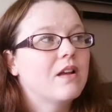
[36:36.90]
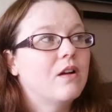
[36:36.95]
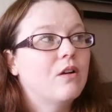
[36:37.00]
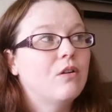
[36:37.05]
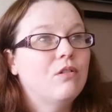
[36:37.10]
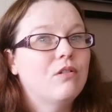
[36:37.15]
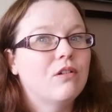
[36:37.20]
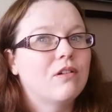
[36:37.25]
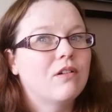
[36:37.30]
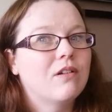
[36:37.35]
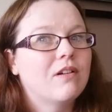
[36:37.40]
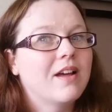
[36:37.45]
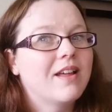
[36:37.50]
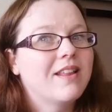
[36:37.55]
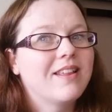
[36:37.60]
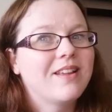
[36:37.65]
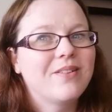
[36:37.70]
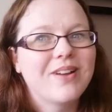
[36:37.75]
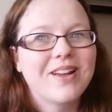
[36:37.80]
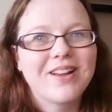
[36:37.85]
oh, I
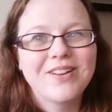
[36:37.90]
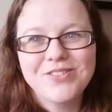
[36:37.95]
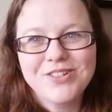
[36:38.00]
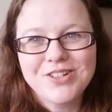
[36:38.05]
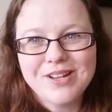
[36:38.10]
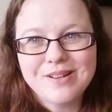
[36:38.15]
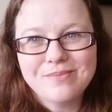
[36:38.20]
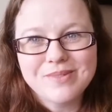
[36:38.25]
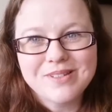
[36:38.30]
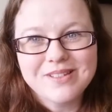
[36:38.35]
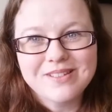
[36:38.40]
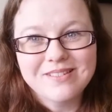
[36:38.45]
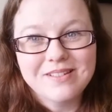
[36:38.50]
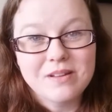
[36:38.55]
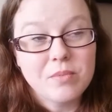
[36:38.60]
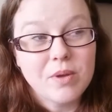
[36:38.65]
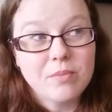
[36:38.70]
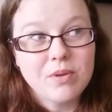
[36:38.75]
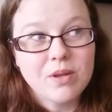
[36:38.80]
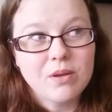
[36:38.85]
think we have James.
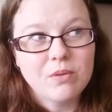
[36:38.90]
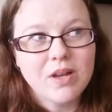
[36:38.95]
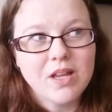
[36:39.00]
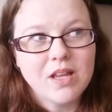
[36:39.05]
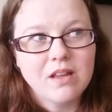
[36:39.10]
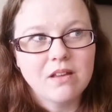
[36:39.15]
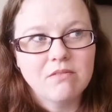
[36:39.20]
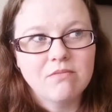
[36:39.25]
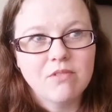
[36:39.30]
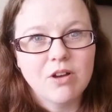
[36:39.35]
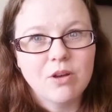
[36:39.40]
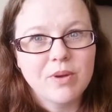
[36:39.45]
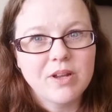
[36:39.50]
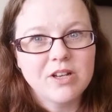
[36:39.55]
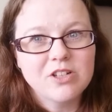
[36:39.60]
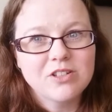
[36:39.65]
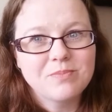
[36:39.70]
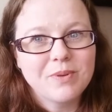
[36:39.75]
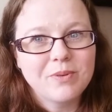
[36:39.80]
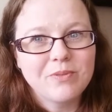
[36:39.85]
He might be awake. I
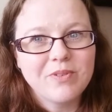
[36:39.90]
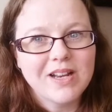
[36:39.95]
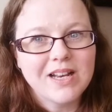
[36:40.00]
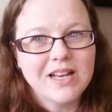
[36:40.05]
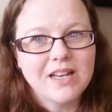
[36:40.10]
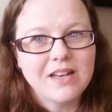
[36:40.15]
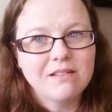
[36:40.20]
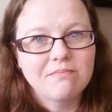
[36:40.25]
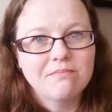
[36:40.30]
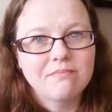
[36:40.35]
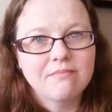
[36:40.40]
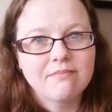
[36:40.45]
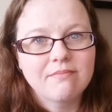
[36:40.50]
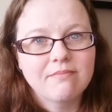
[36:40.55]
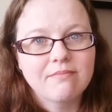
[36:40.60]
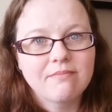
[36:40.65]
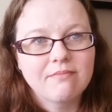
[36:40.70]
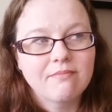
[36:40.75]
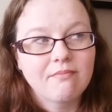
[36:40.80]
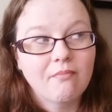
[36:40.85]
might just be wriggling.
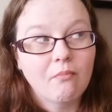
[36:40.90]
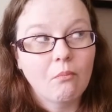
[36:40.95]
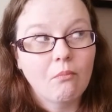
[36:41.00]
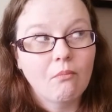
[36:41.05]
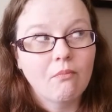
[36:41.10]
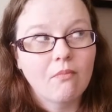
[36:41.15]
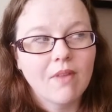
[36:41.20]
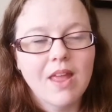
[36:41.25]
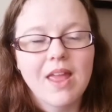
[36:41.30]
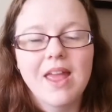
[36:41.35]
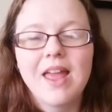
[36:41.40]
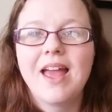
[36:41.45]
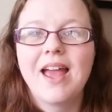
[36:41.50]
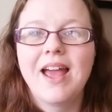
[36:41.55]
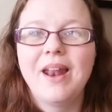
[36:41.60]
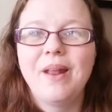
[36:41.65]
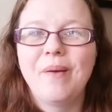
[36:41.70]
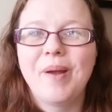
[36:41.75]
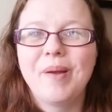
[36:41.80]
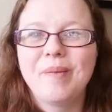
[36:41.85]

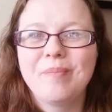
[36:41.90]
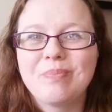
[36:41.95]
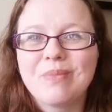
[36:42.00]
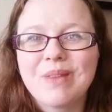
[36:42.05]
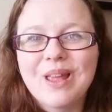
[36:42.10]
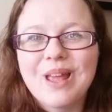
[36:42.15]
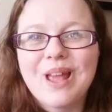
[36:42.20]
Anyway,